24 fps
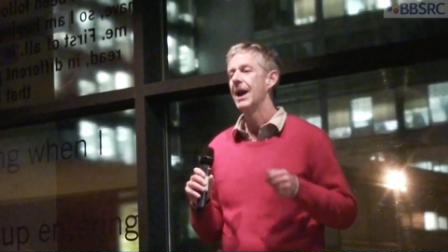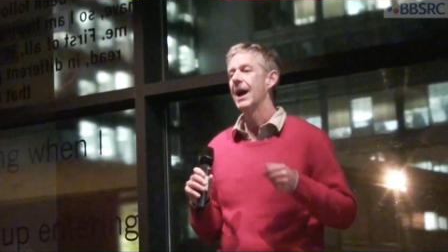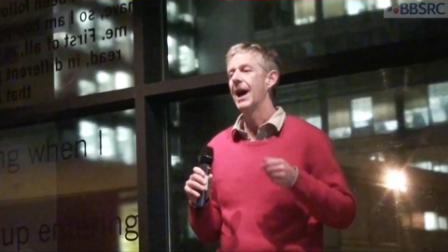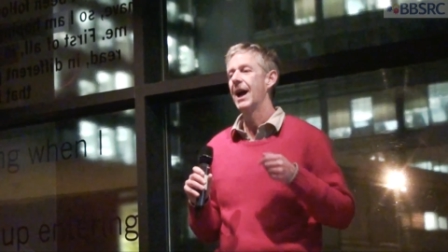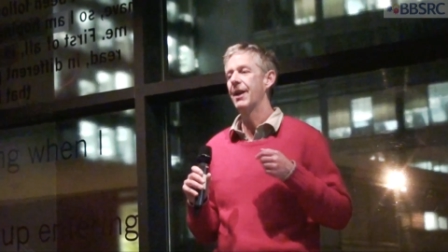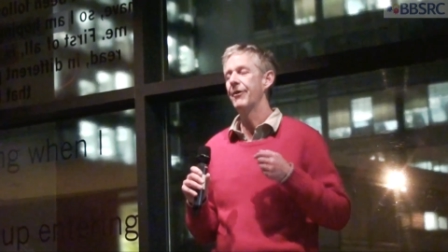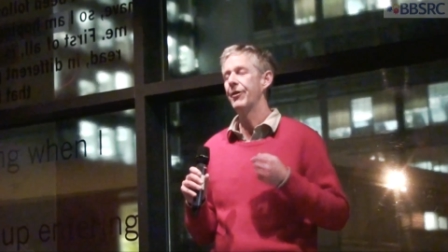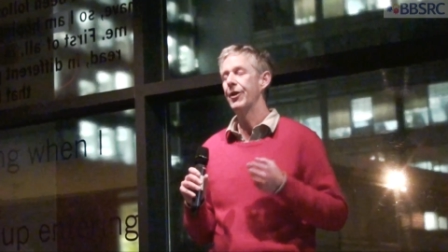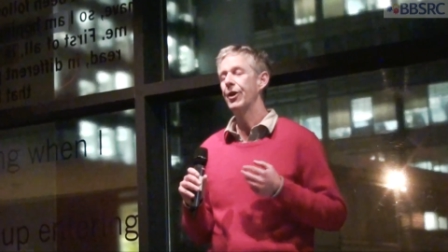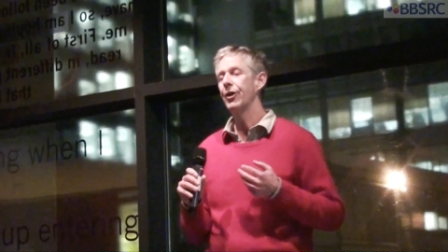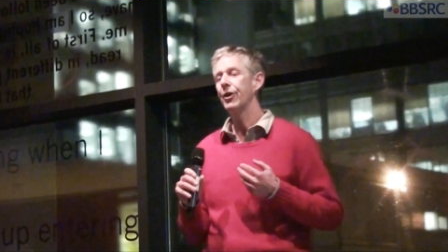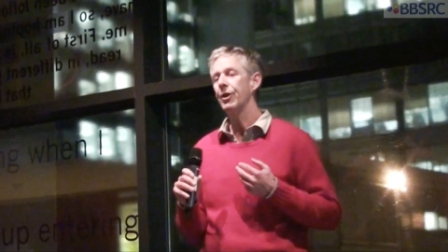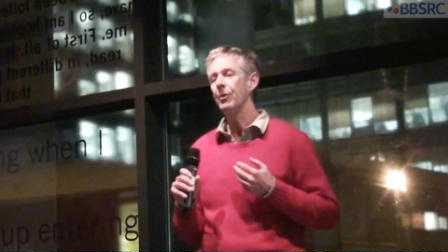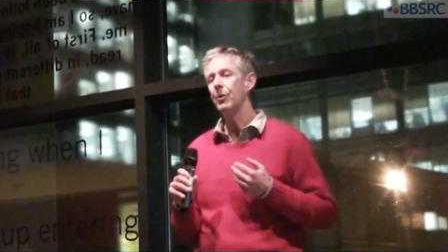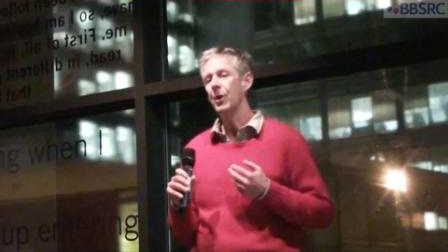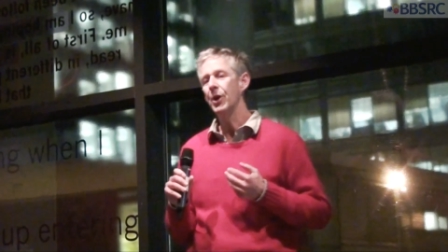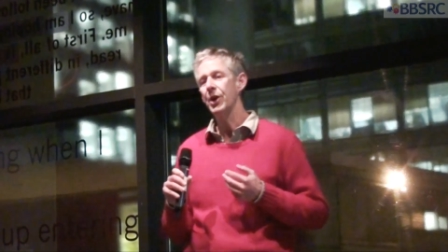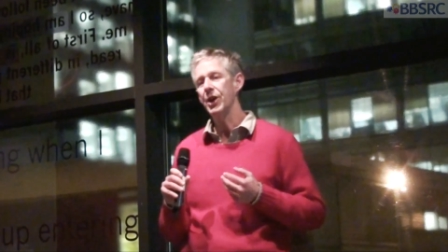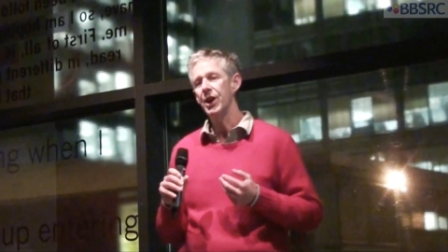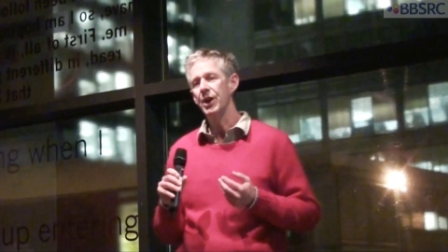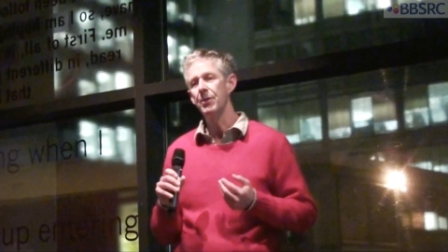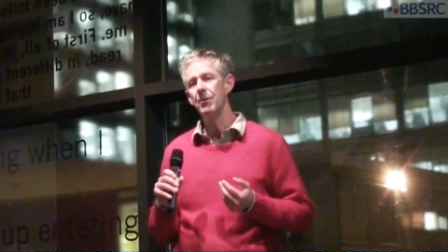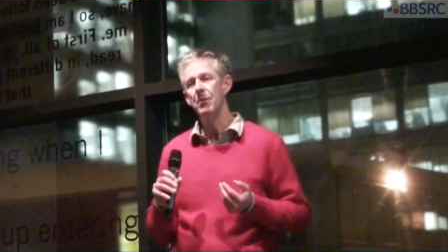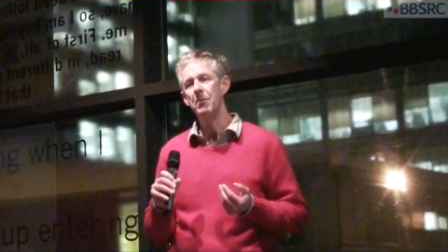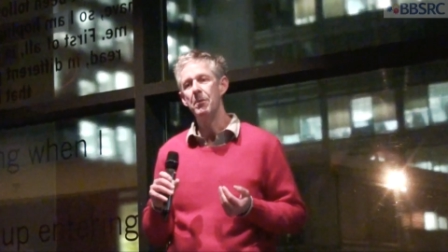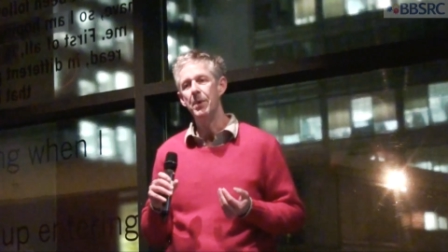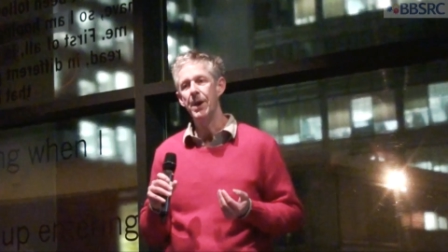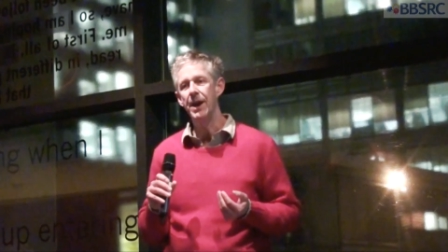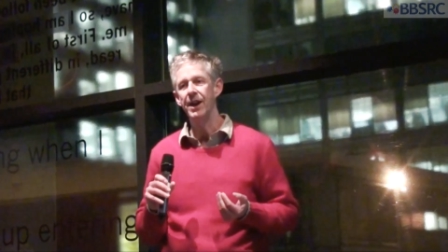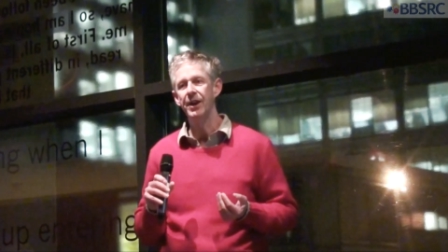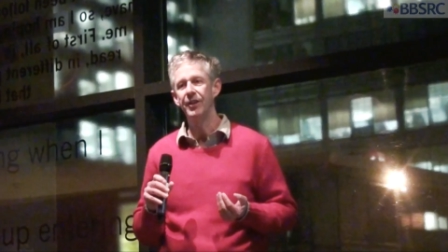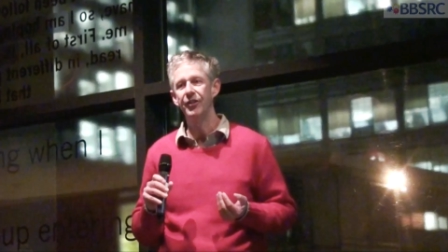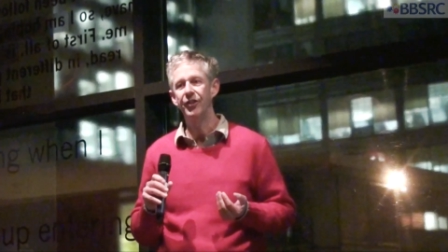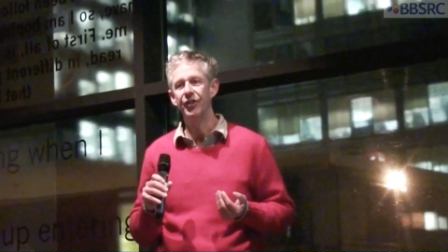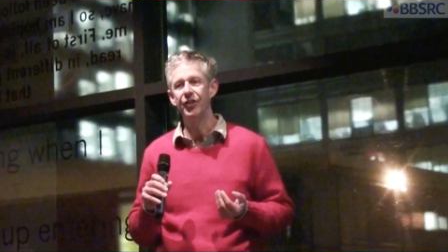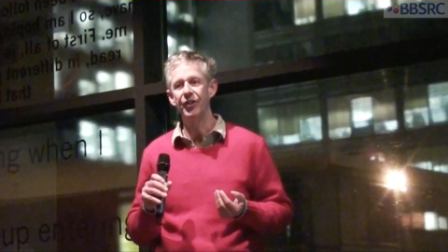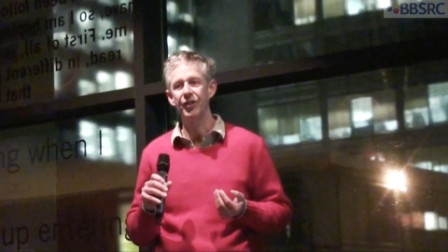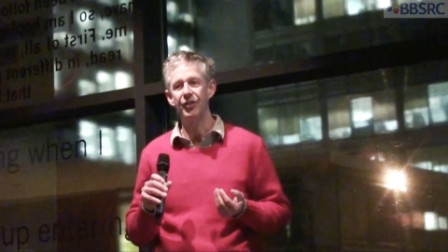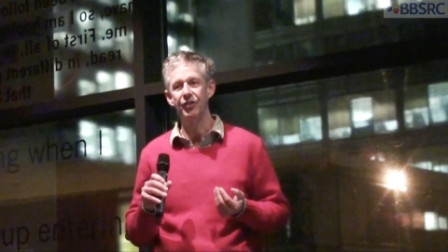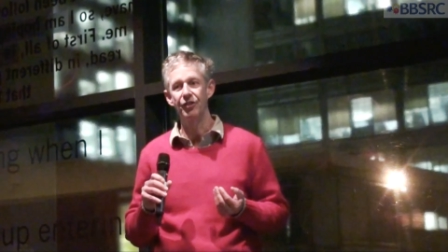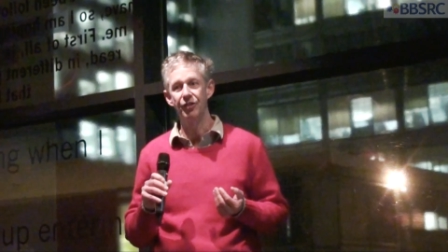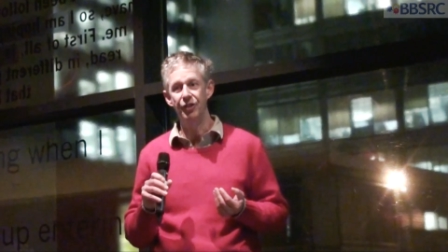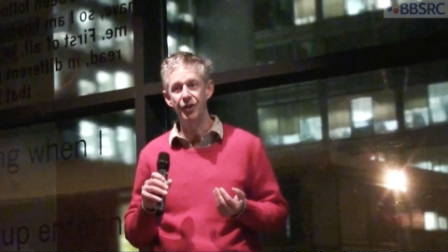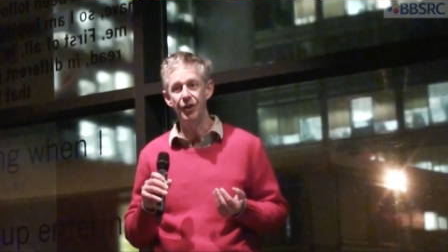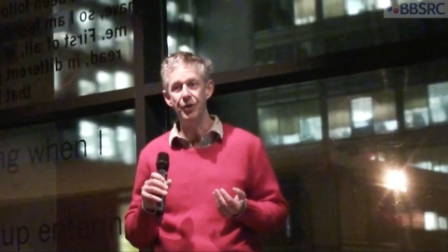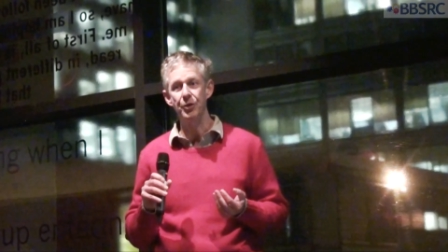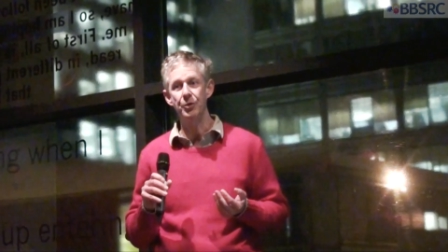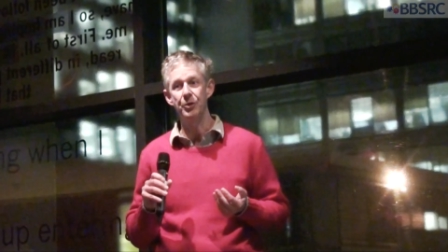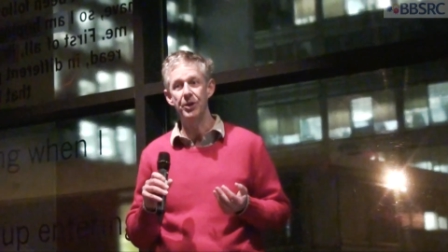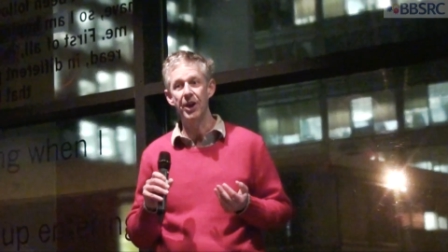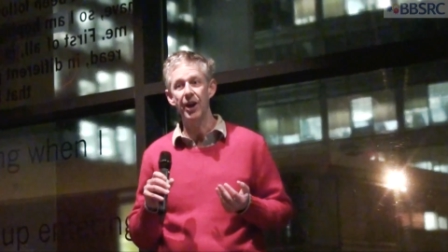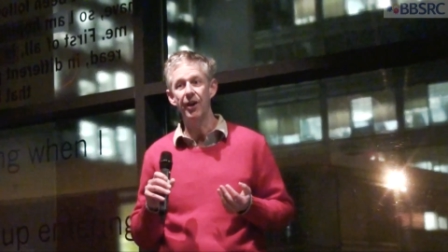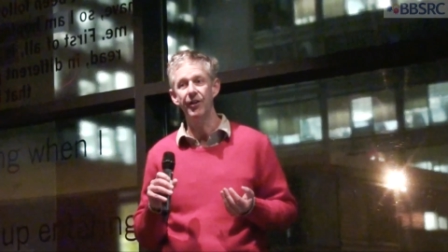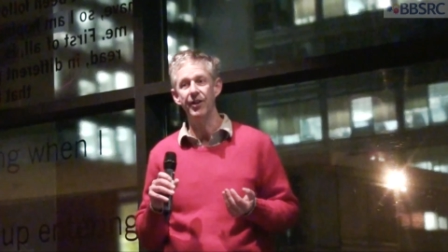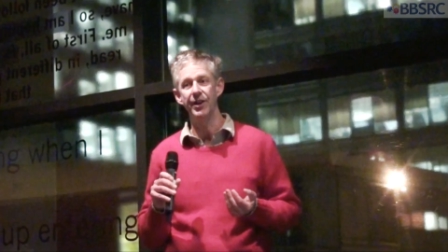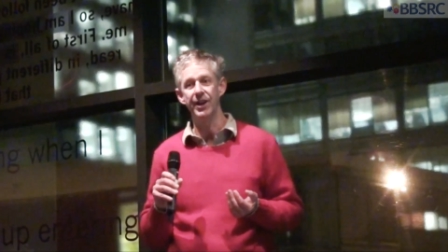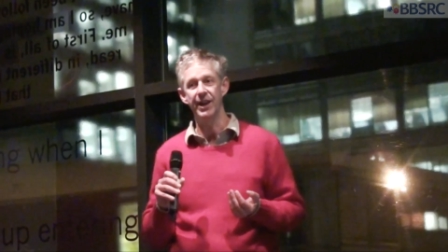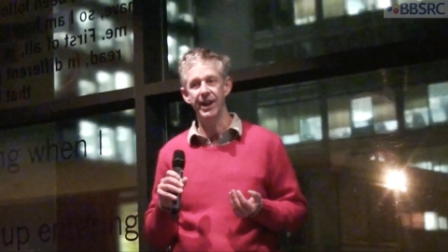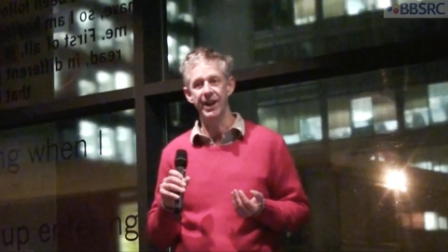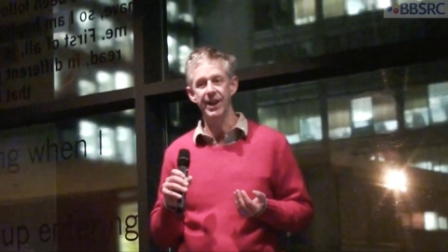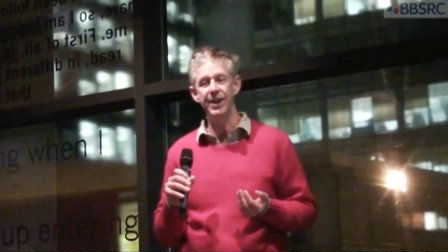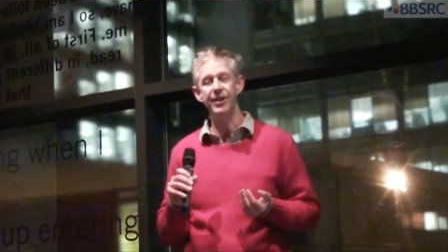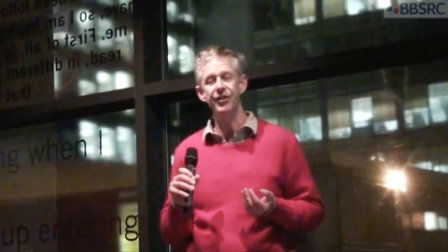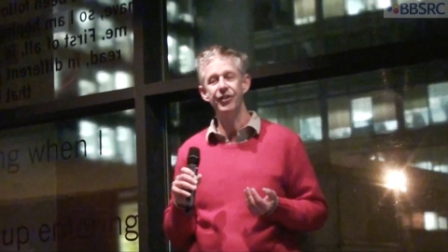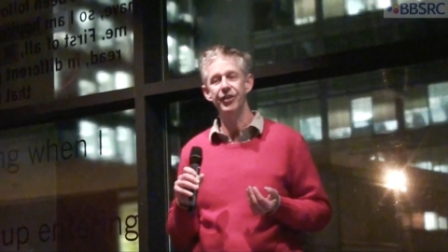And if you look at what human beings do currently,